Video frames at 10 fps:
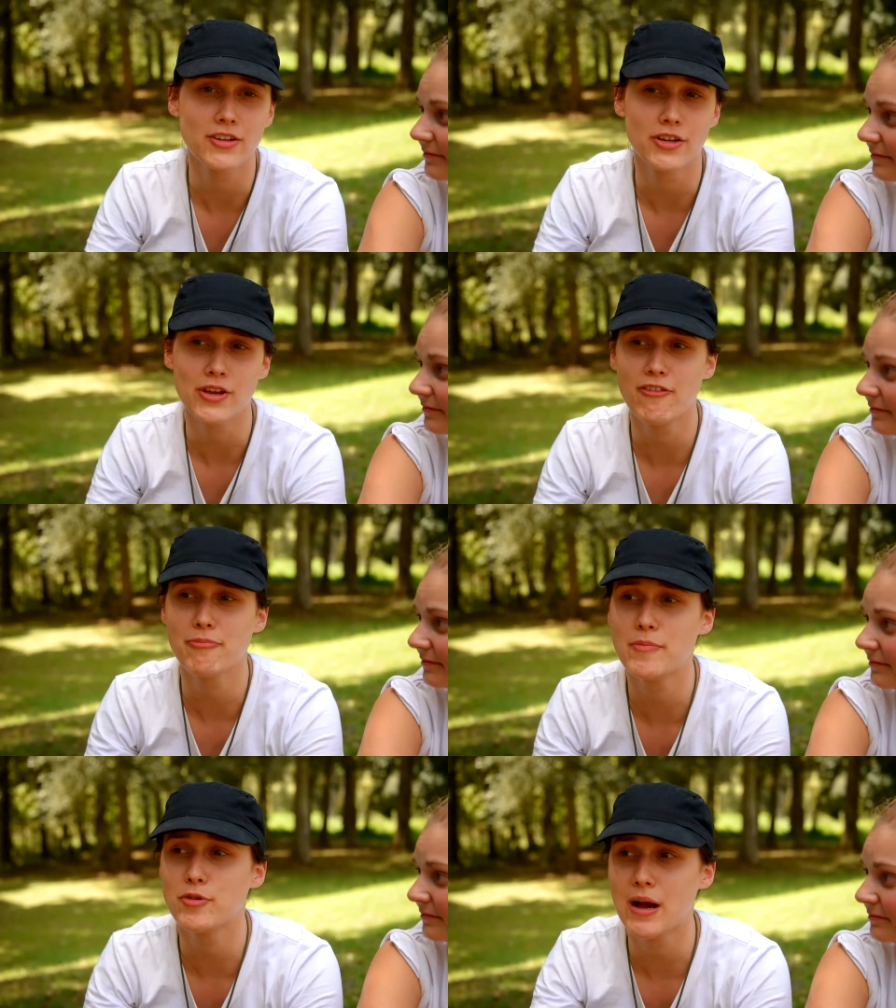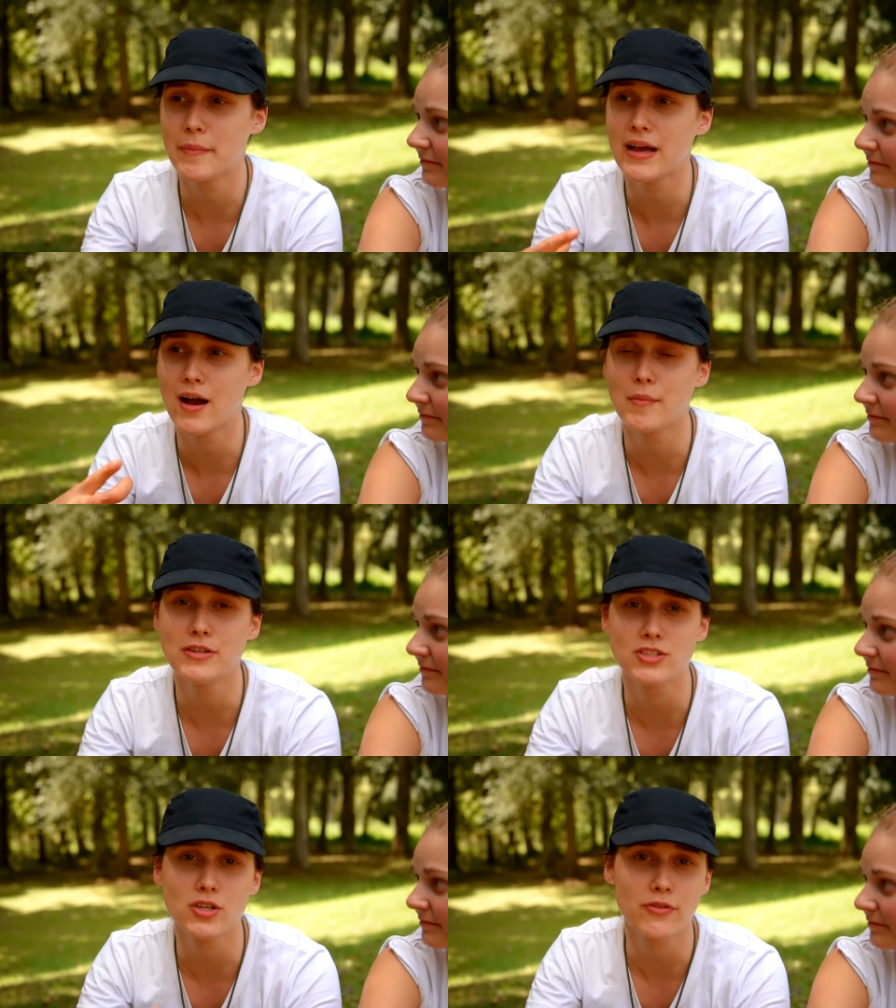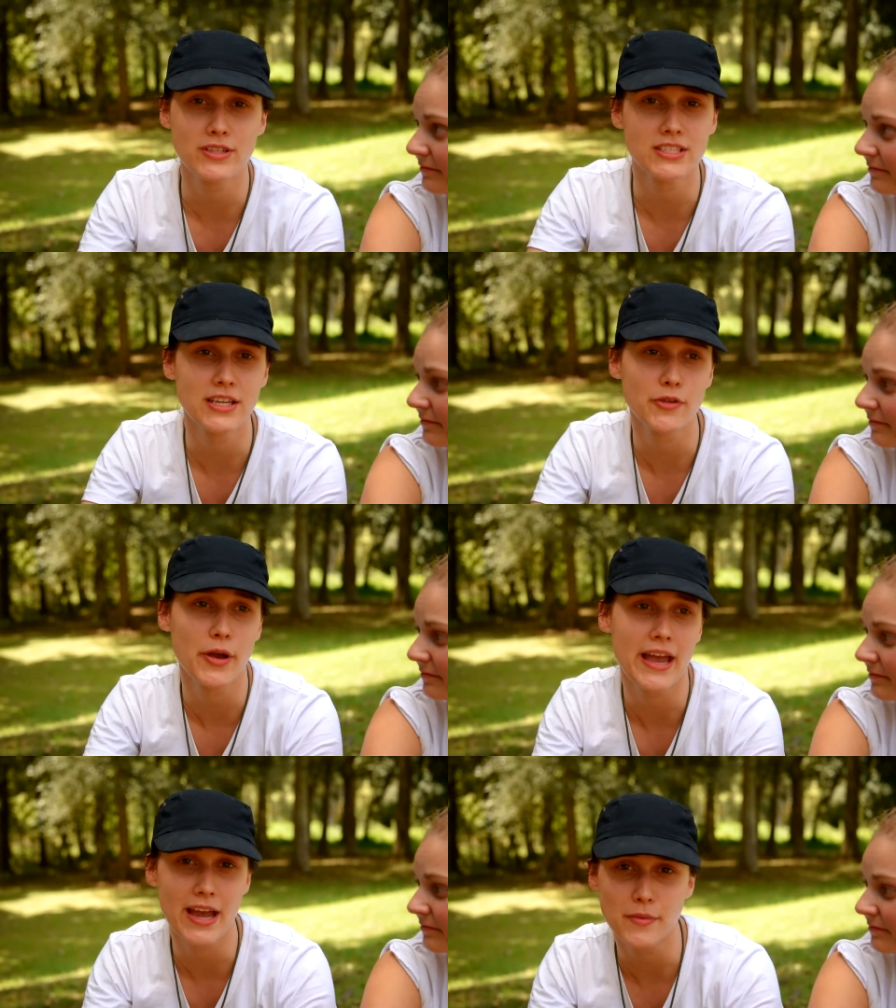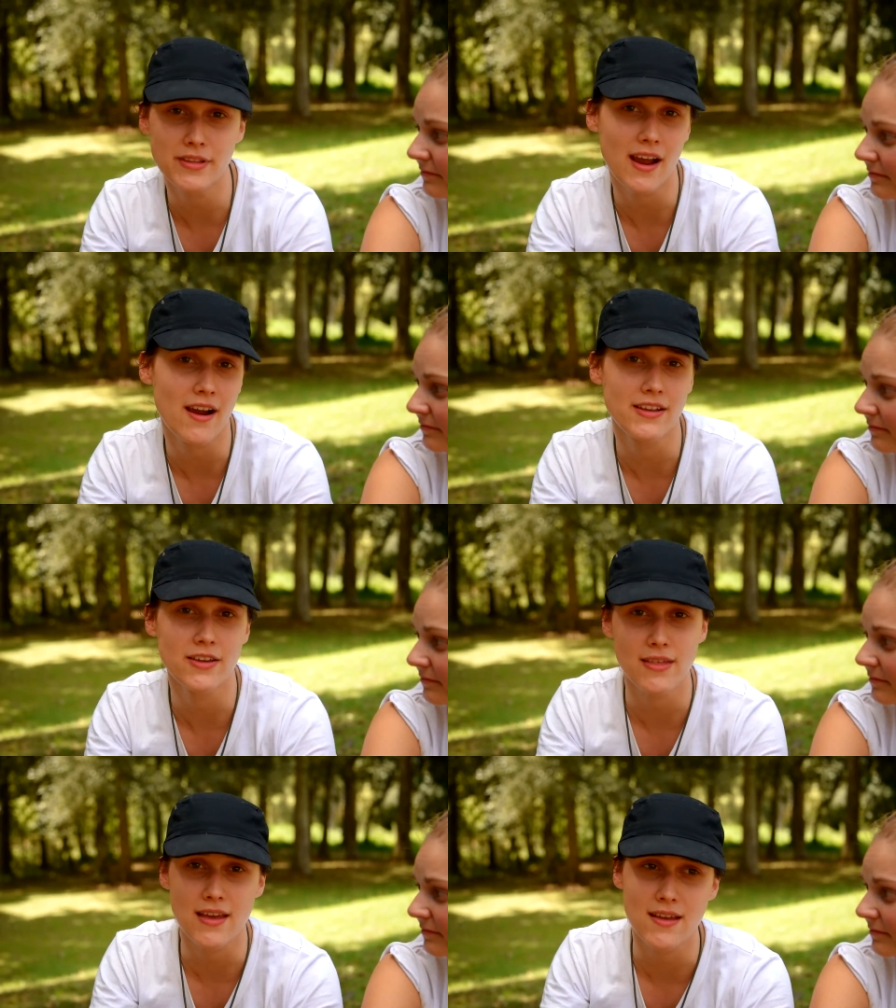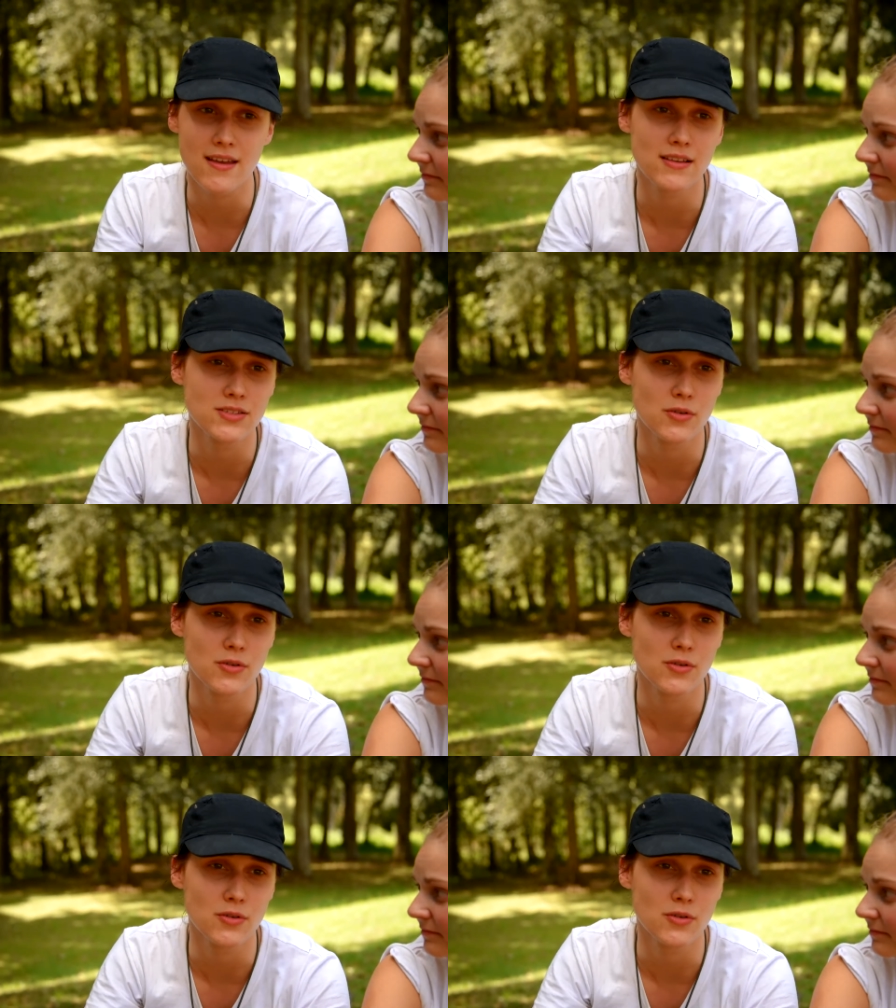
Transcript: you know, you have people coming up and just offering to give you a hand with carrying your things